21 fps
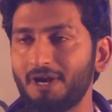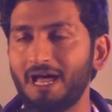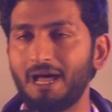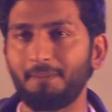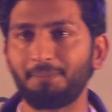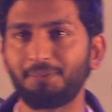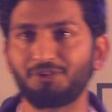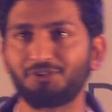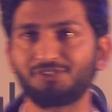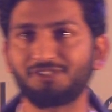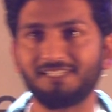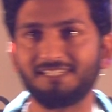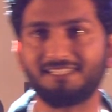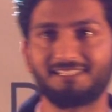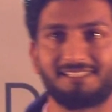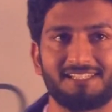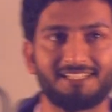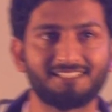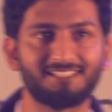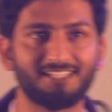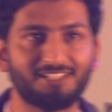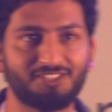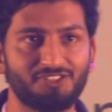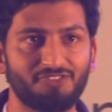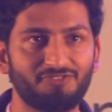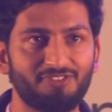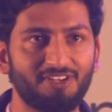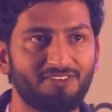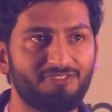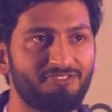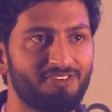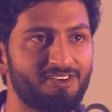happy to see the success of
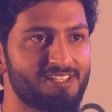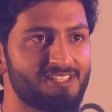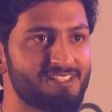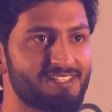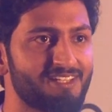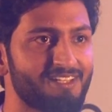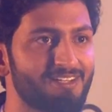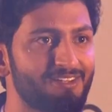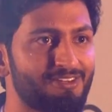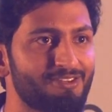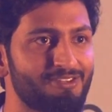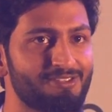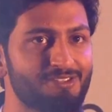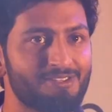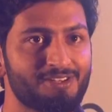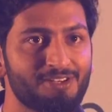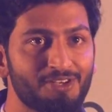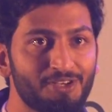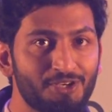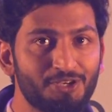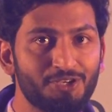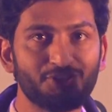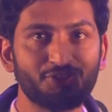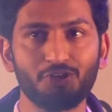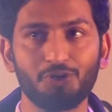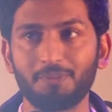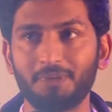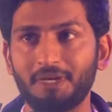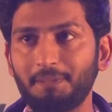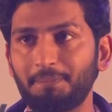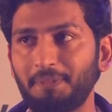DevFest and so many